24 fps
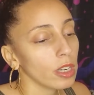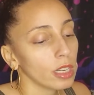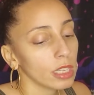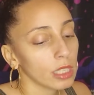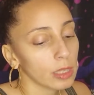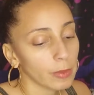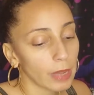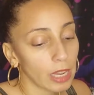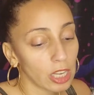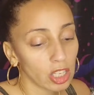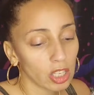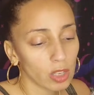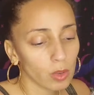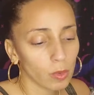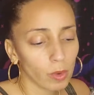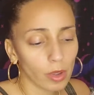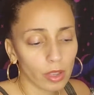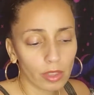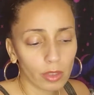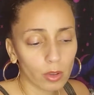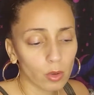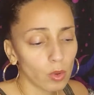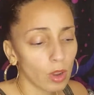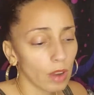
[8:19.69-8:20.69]
especially with
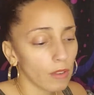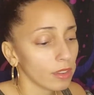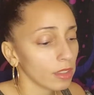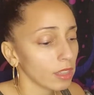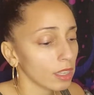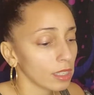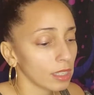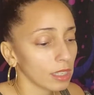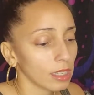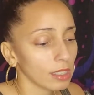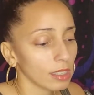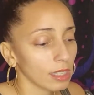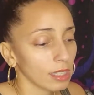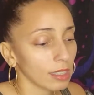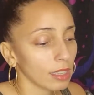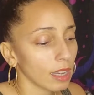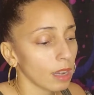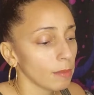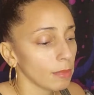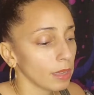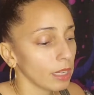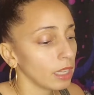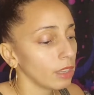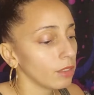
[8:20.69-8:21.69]
whoever this is that's
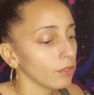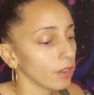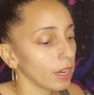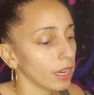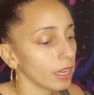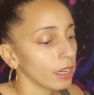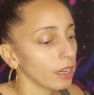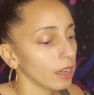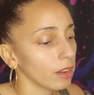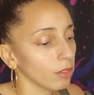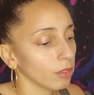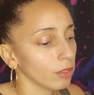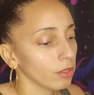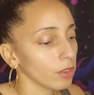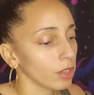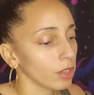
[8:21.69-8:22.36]
coming in right now?